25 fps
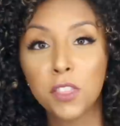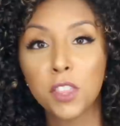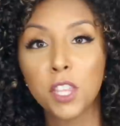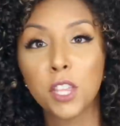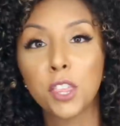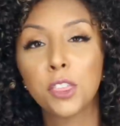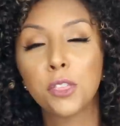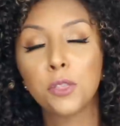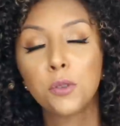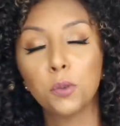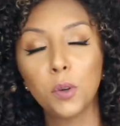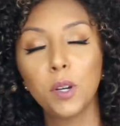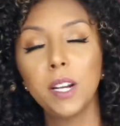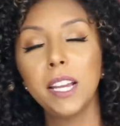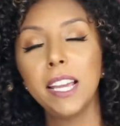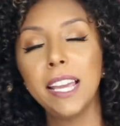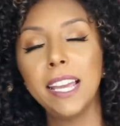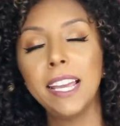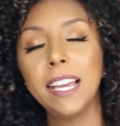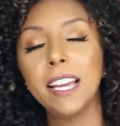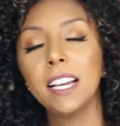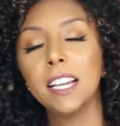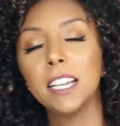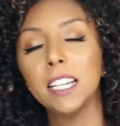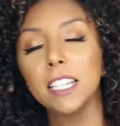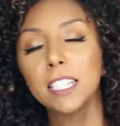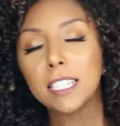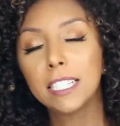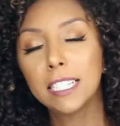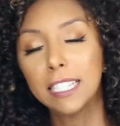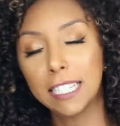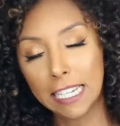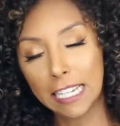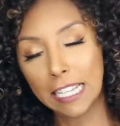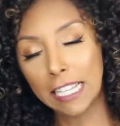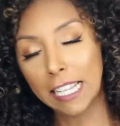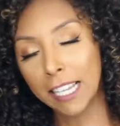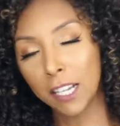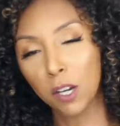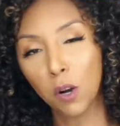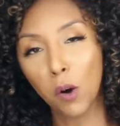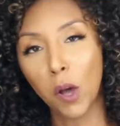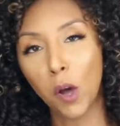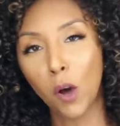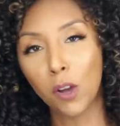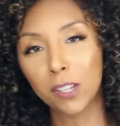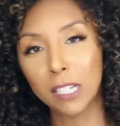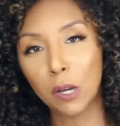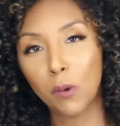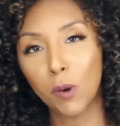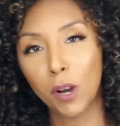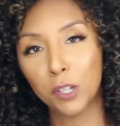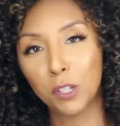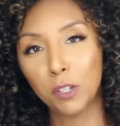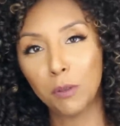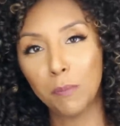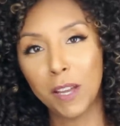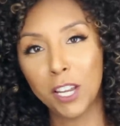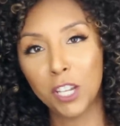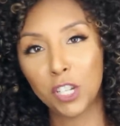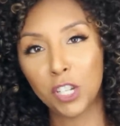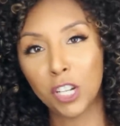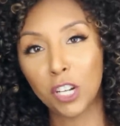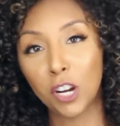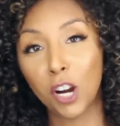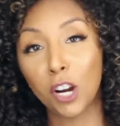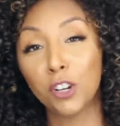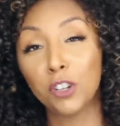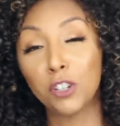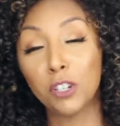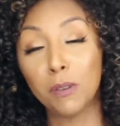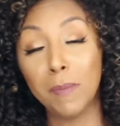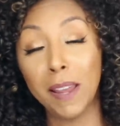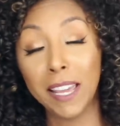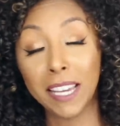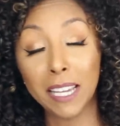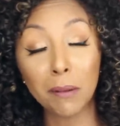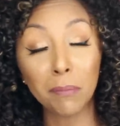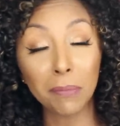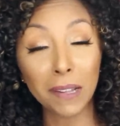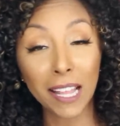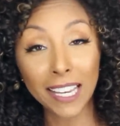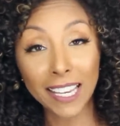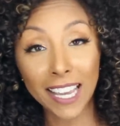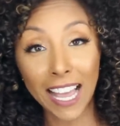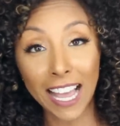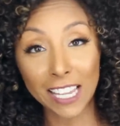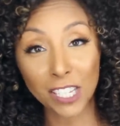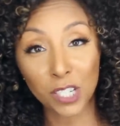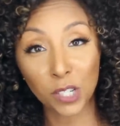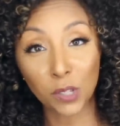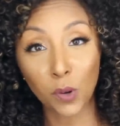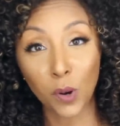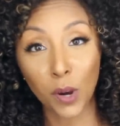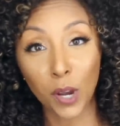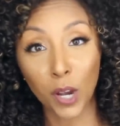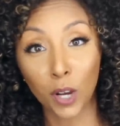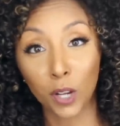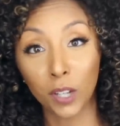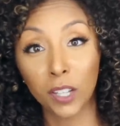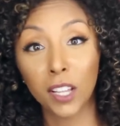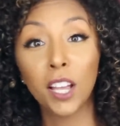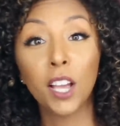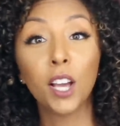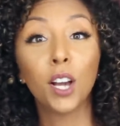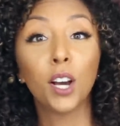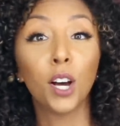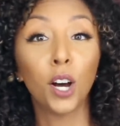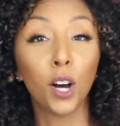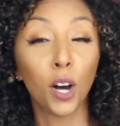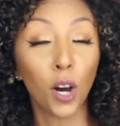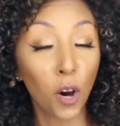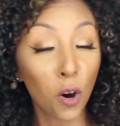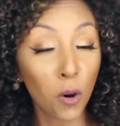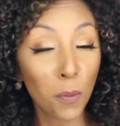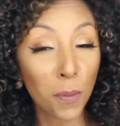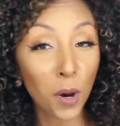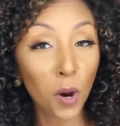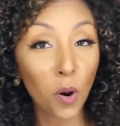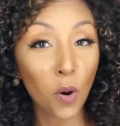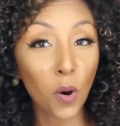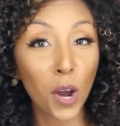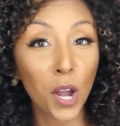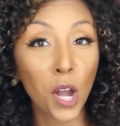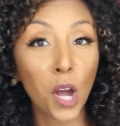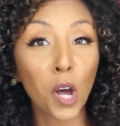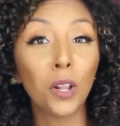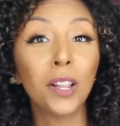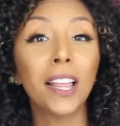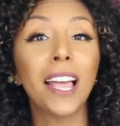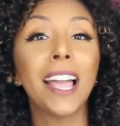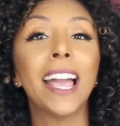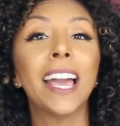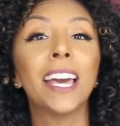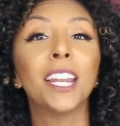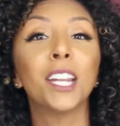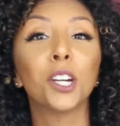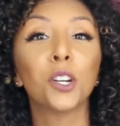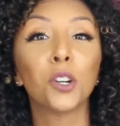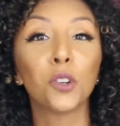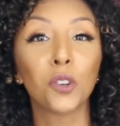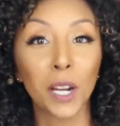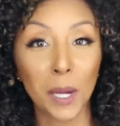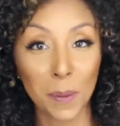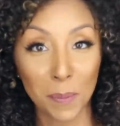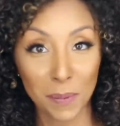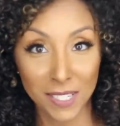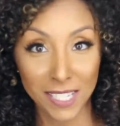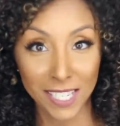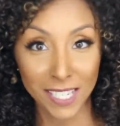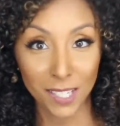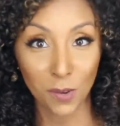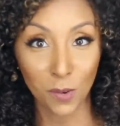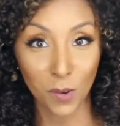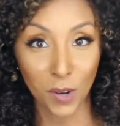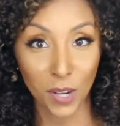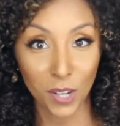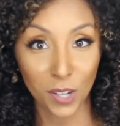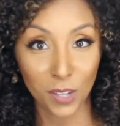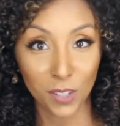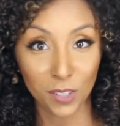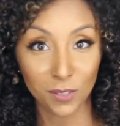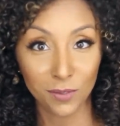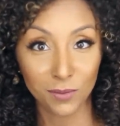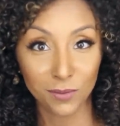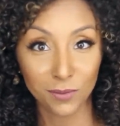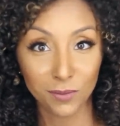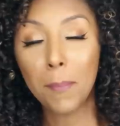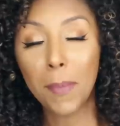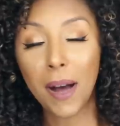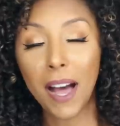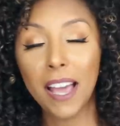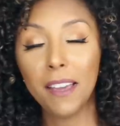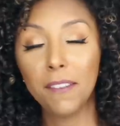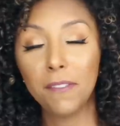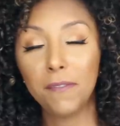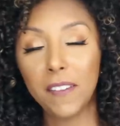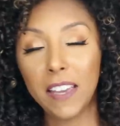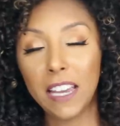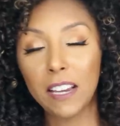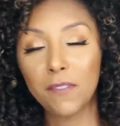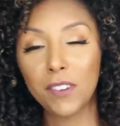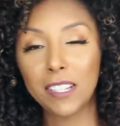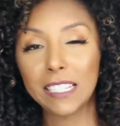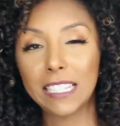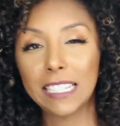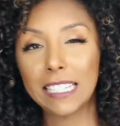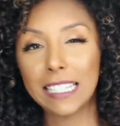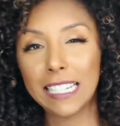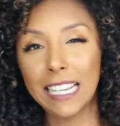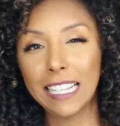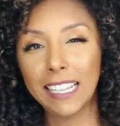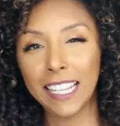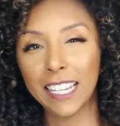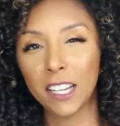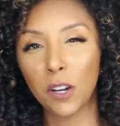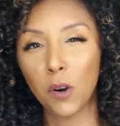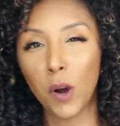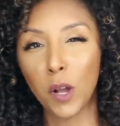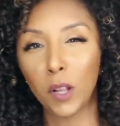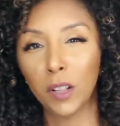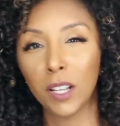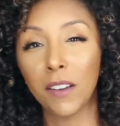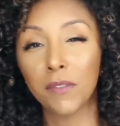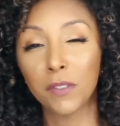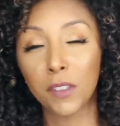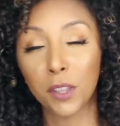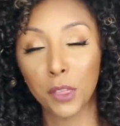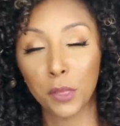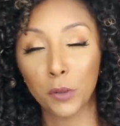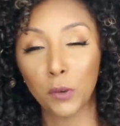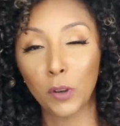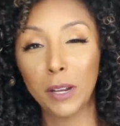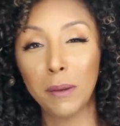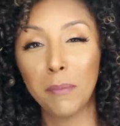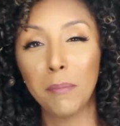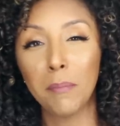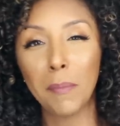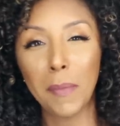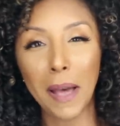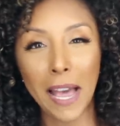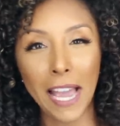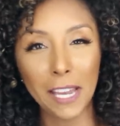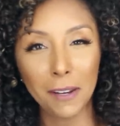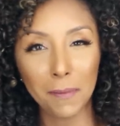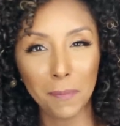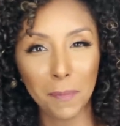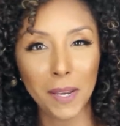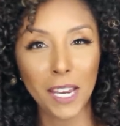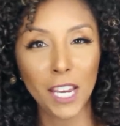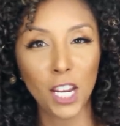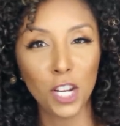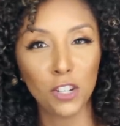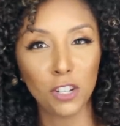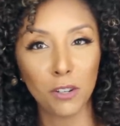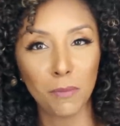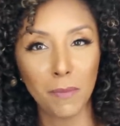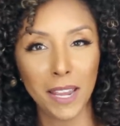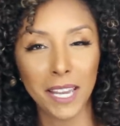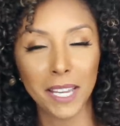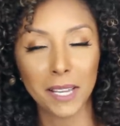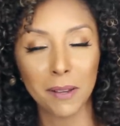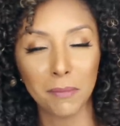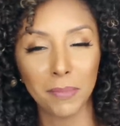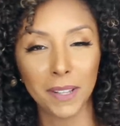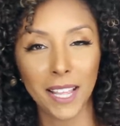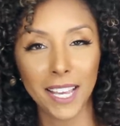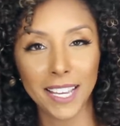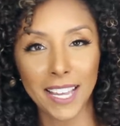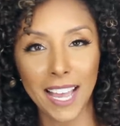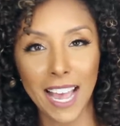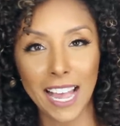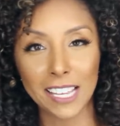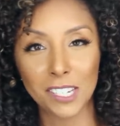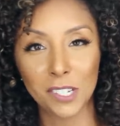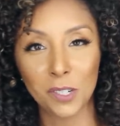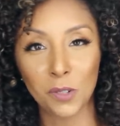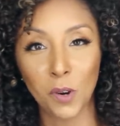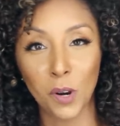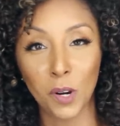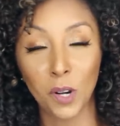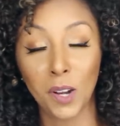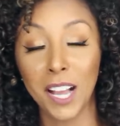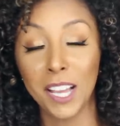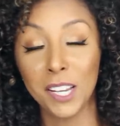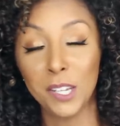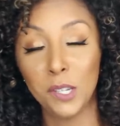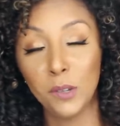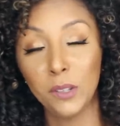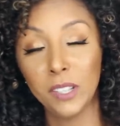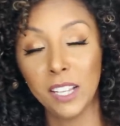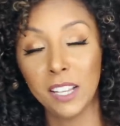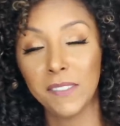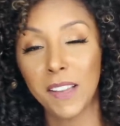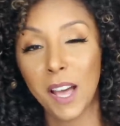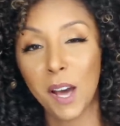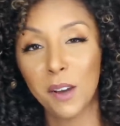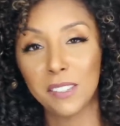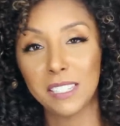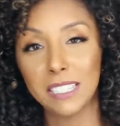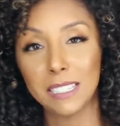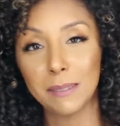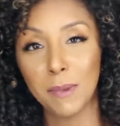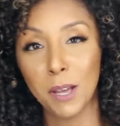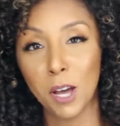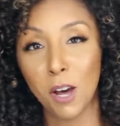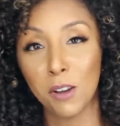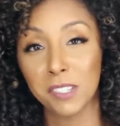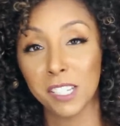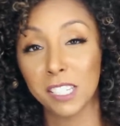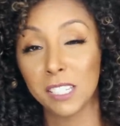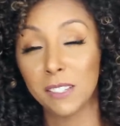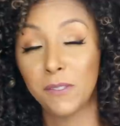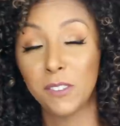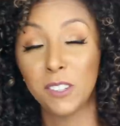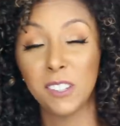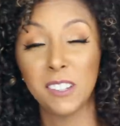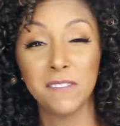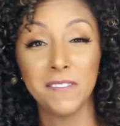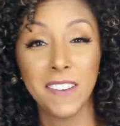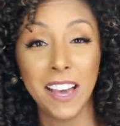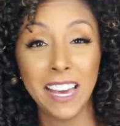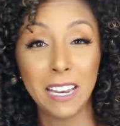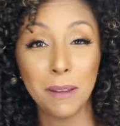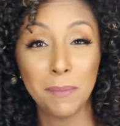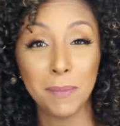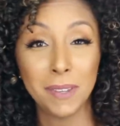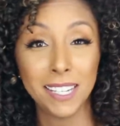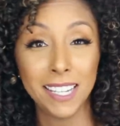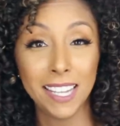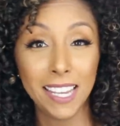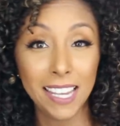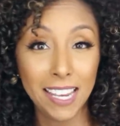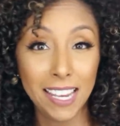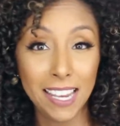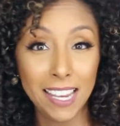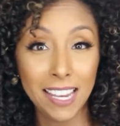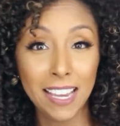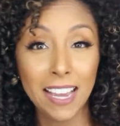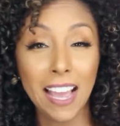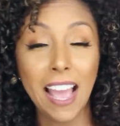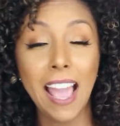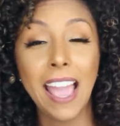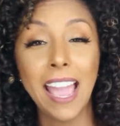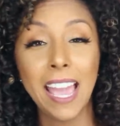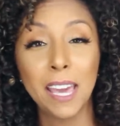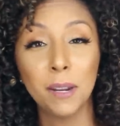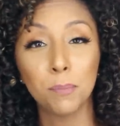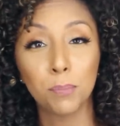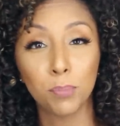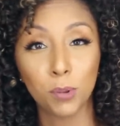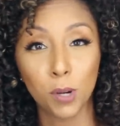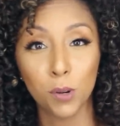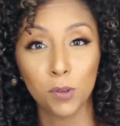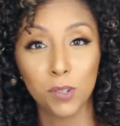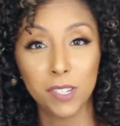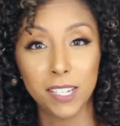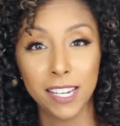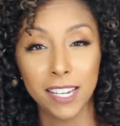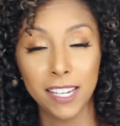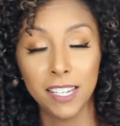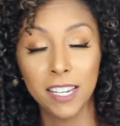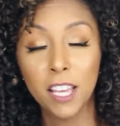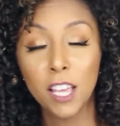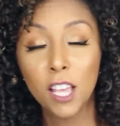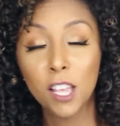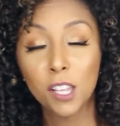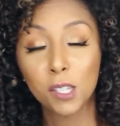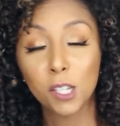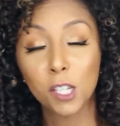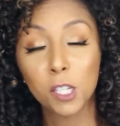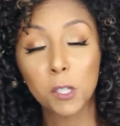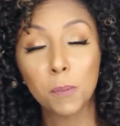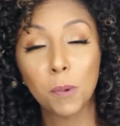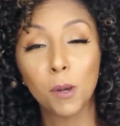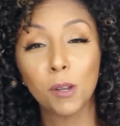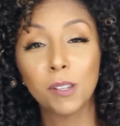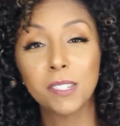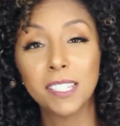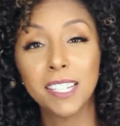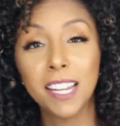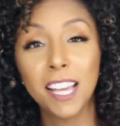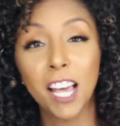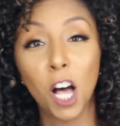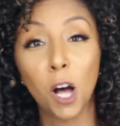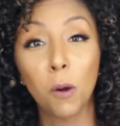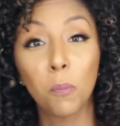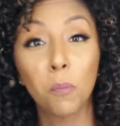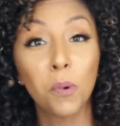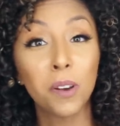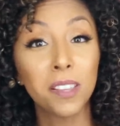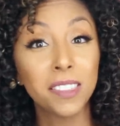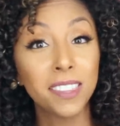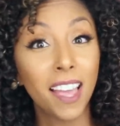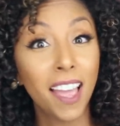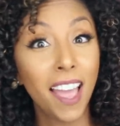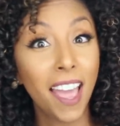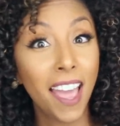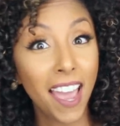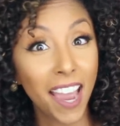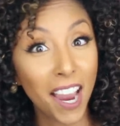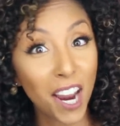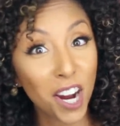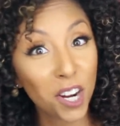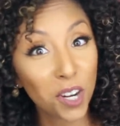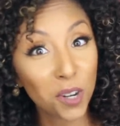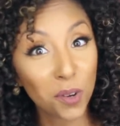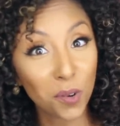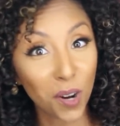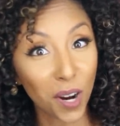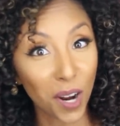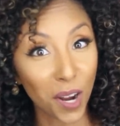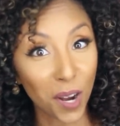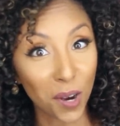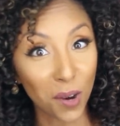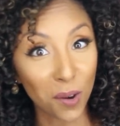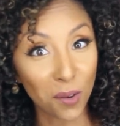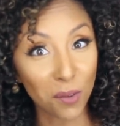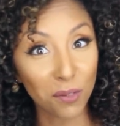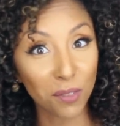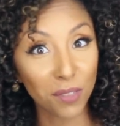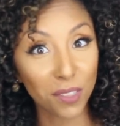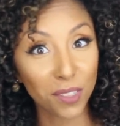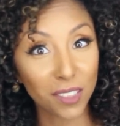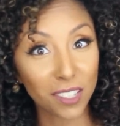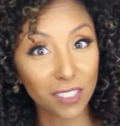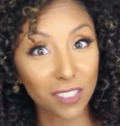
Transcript: The three sealing oils I want to mention are Jamaican black castor oil, jojoba oil, and grapeseed oil. My favorite sealing oil of the three might be Jamaican black castor oil. I do love how it smells. It's full of vitamin E and protein, so it's supposed to help with hair growth.